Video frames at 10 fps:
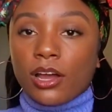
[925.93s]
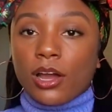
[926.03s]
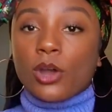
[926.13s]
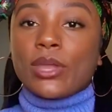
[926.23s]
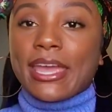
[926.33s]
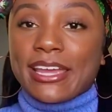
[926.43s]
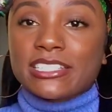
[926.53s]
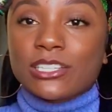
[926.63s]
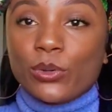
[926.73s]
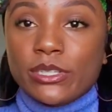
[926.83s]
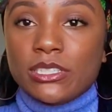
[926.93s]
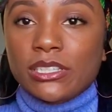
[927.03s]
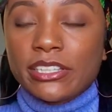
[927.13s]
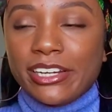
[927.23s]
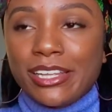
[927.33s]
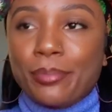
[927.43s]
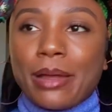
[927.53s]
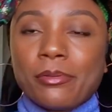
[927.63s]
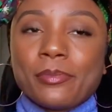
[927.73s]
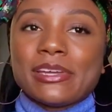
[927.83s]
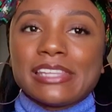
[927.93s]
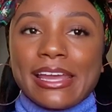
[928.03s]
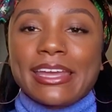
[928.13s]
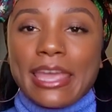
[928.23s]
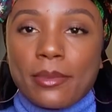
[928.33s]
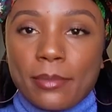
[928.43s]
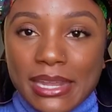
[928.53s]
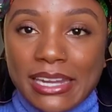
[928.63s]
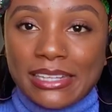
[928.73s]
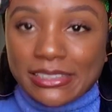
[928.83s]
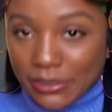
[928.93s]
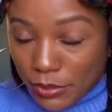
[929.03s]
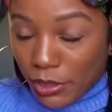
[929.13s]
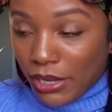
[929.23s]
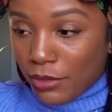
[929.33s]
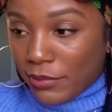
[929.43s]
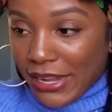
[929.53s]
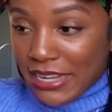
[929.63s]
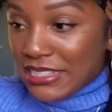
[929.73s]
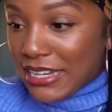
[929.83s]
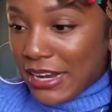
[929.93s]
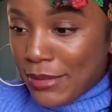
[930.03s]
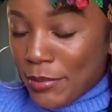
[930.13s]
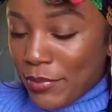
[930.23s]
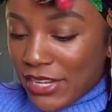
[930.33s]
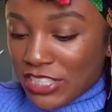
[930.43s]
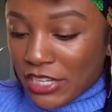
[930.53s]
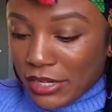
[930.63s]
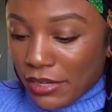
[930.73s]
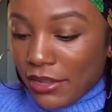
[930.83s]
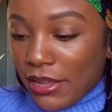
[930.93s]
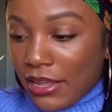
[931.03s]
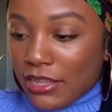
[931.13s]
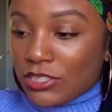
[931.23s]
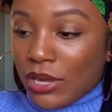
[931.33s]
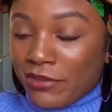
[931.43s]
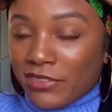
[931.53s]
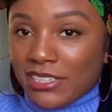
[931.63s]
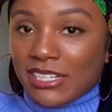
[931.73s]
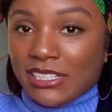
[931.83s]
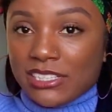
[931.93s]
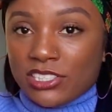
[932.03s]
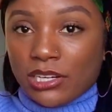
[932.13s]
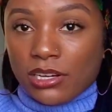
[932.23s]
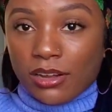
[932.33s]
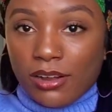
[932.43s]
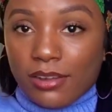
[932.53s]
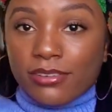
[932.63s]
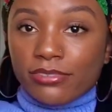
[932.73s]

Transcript: Okay, so it's literally probably been like a minute. Um, like I said, I am impatient. So I'm gonna take this junk off.